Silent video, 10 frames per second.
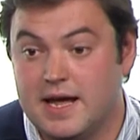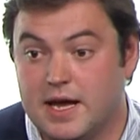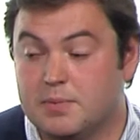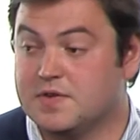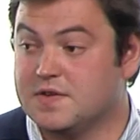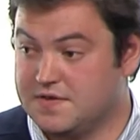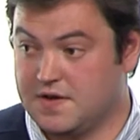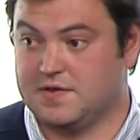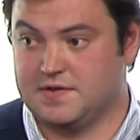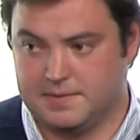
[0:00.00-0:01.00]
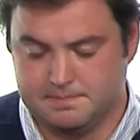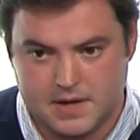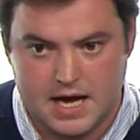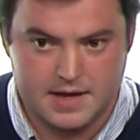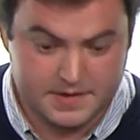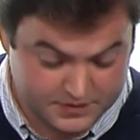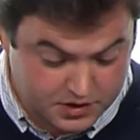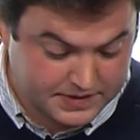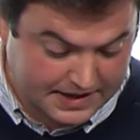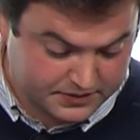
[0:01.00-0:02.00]
it was a disaster. There's
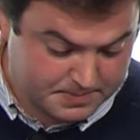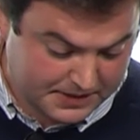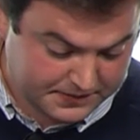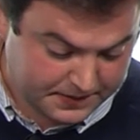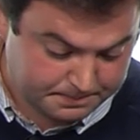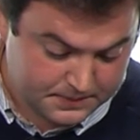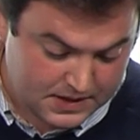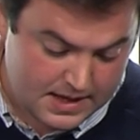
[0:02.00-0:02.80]
no doubt about it.